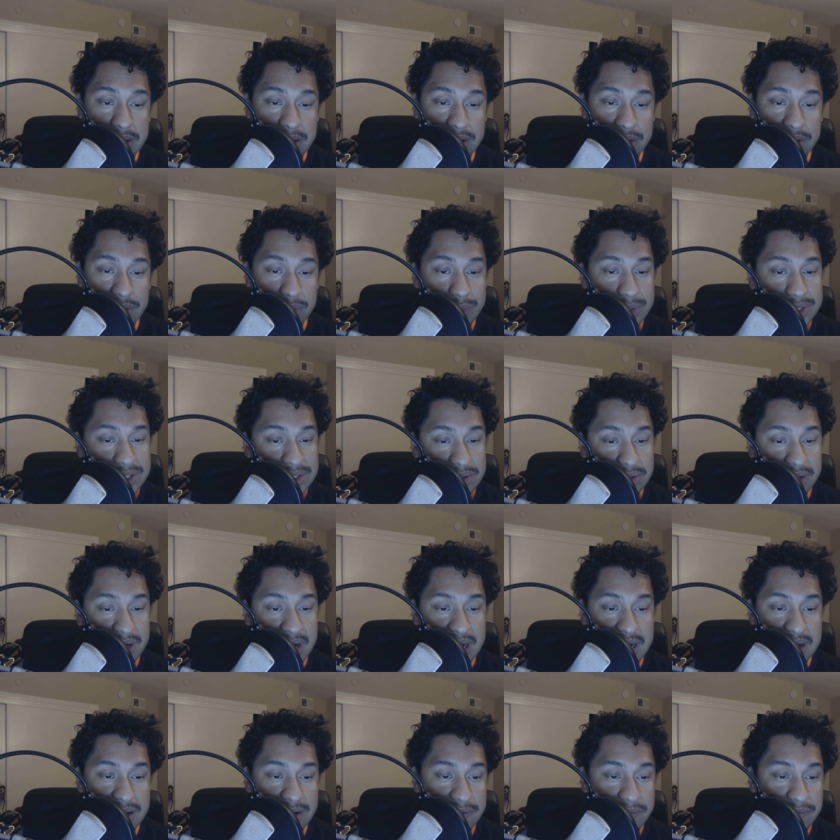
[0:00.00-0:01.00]
the other ones are
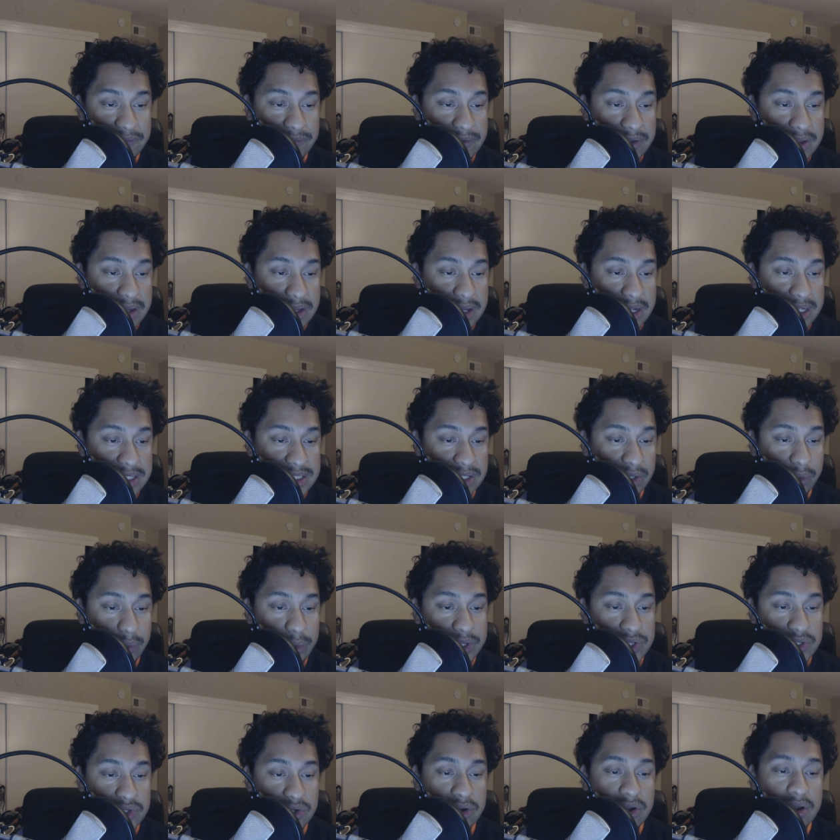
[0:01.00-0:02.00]
kind of
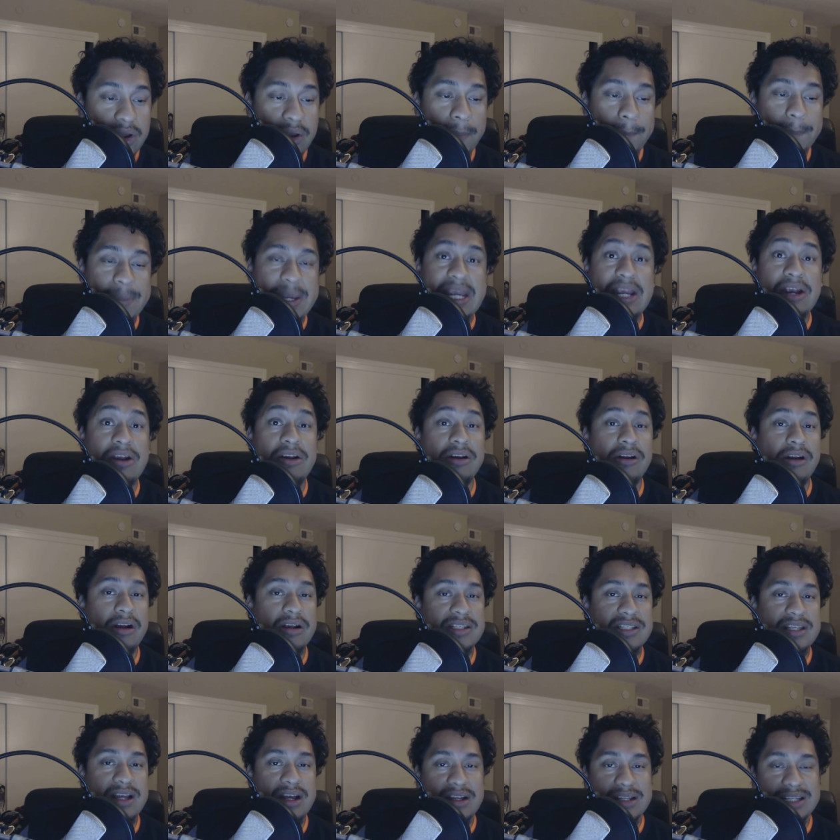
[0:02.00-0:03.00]
sequential. Pierre
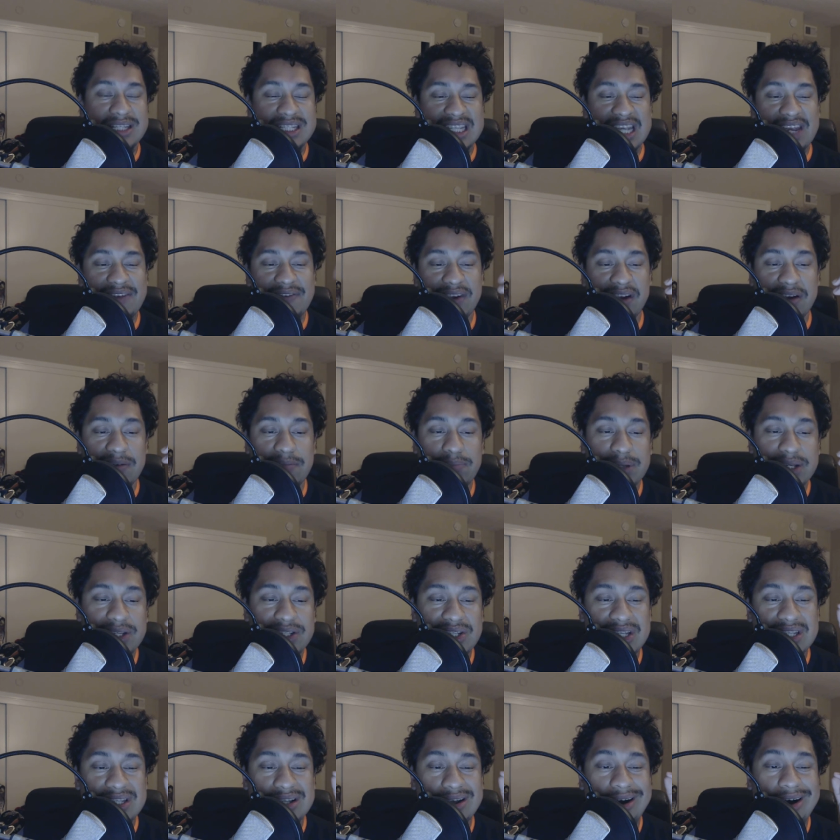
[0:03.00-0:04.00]
Garçon, seven
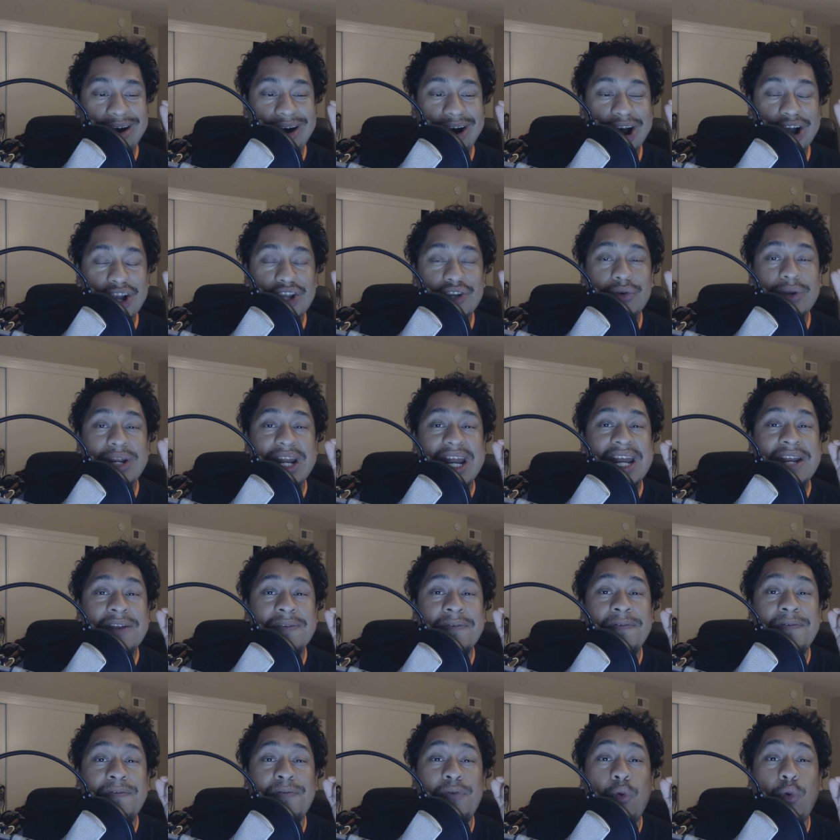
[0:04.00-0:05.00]
completions, one hundred
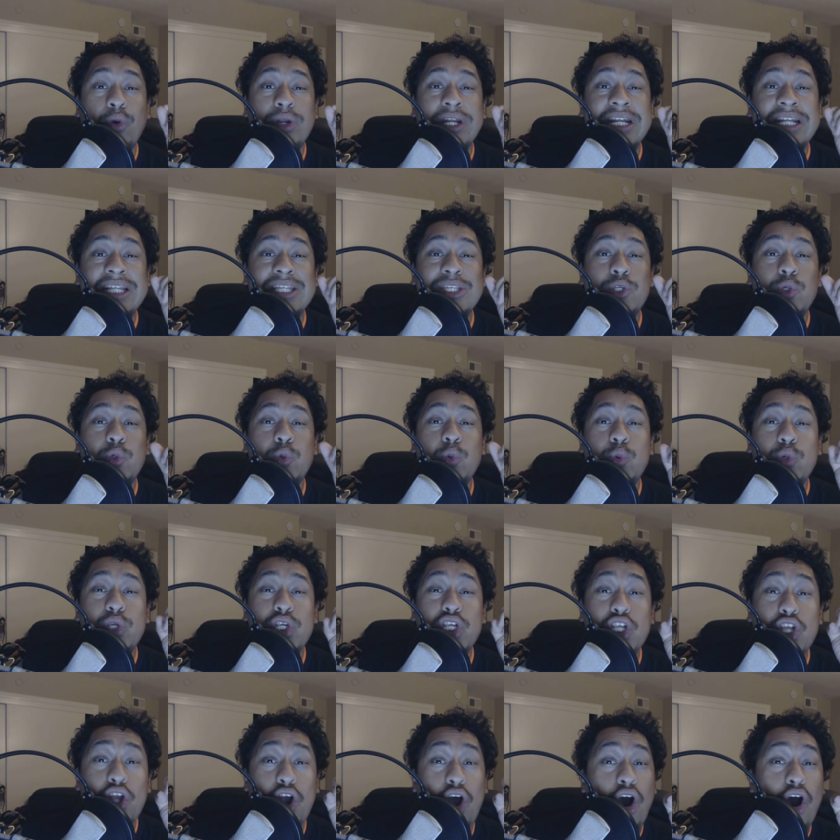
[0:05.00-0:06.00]
forty-two
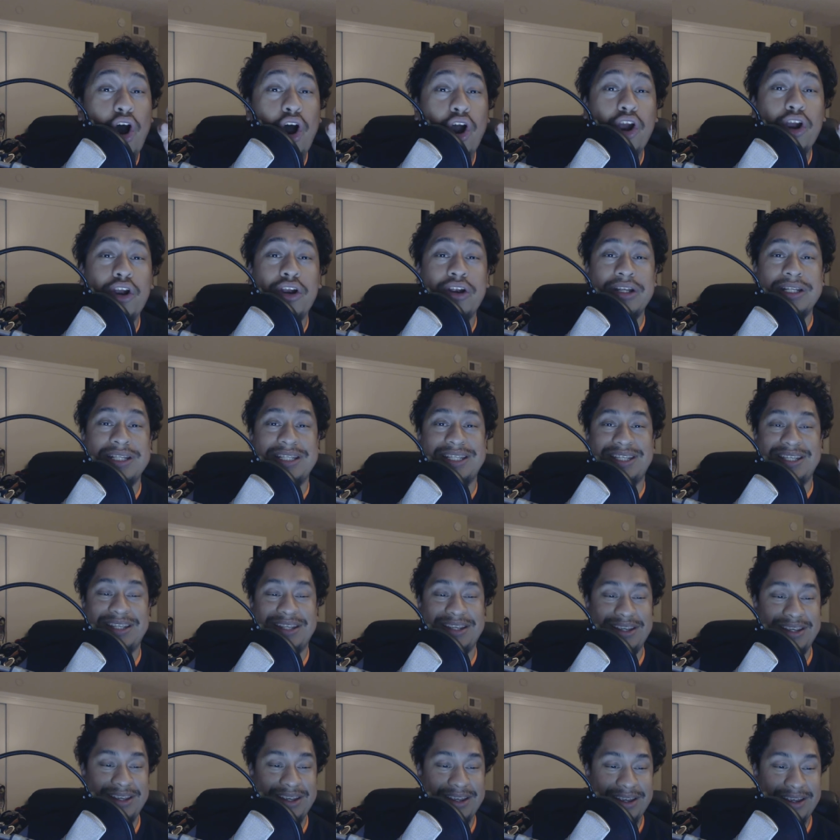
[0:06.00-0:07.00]
yards.
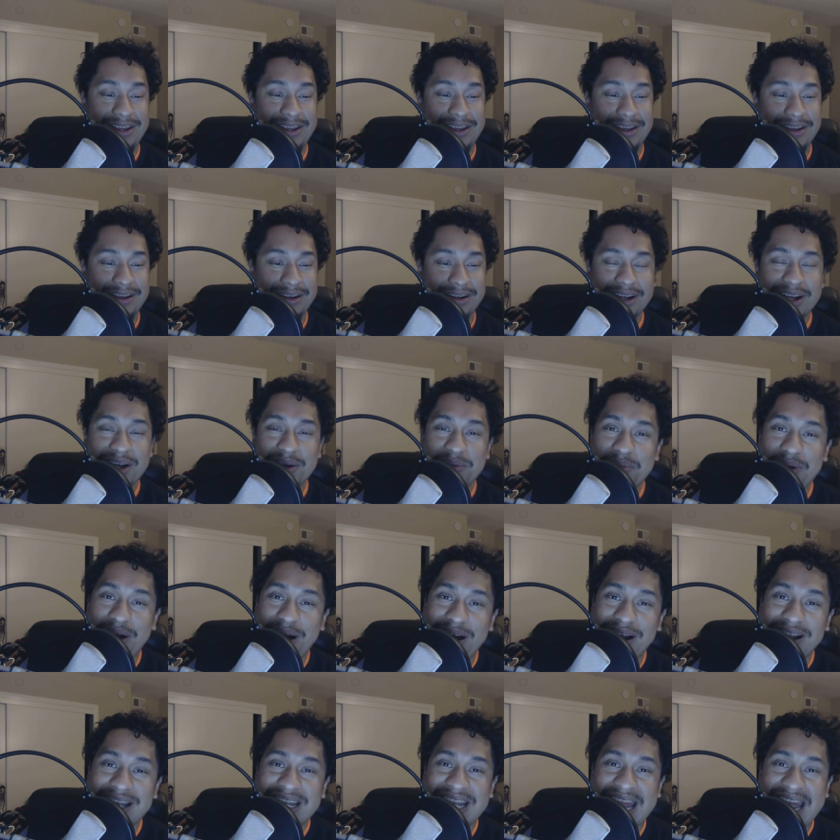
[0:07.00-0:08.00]
Come
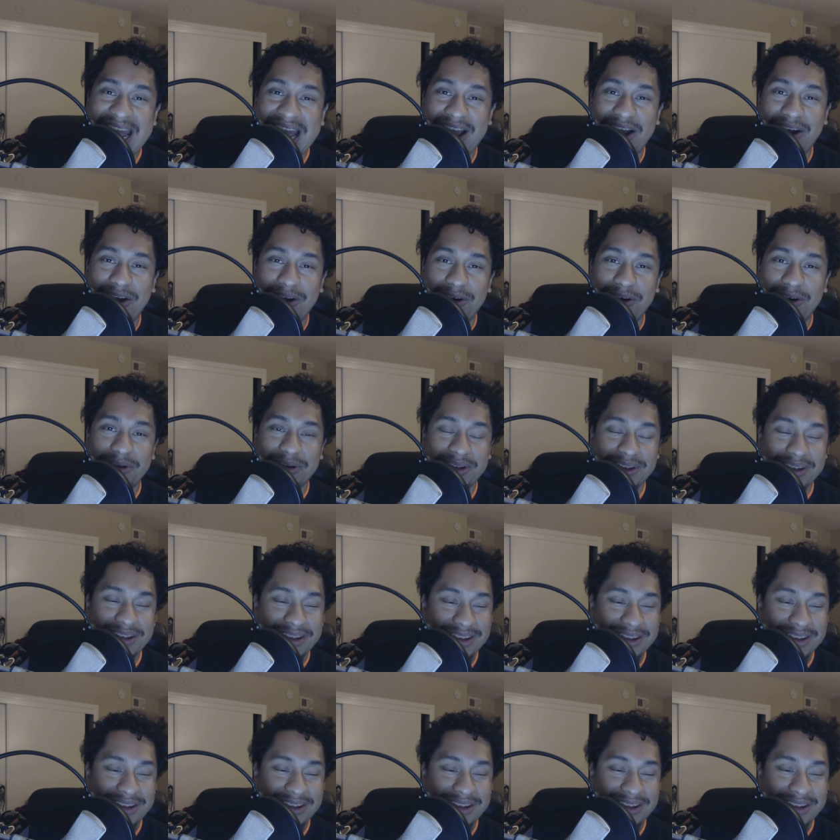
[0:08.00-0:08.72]
on now.